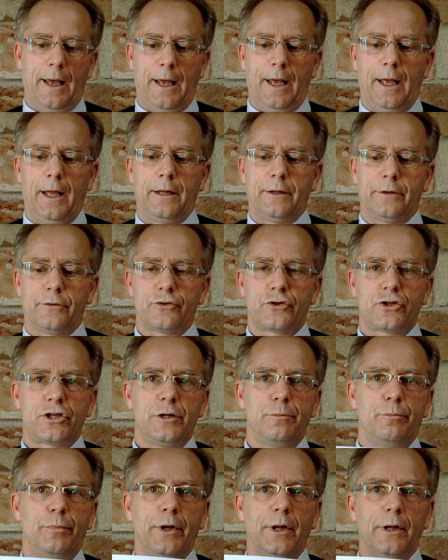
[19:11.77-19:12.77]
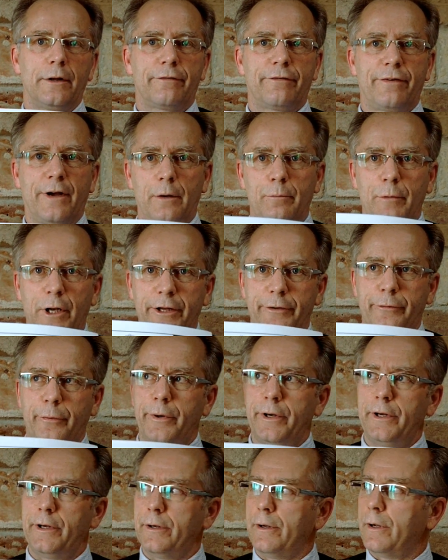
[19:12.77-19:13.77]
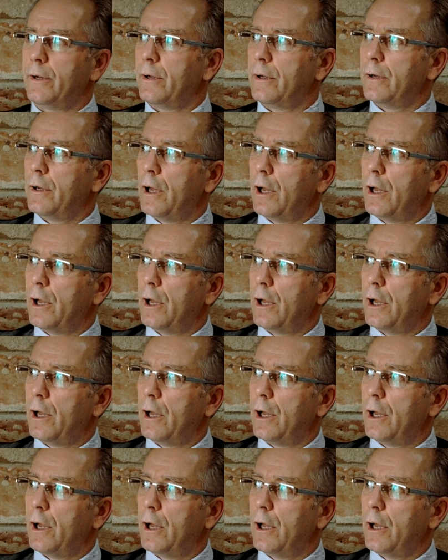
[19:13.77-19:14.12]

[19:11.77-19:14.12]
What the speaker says: And she built family tree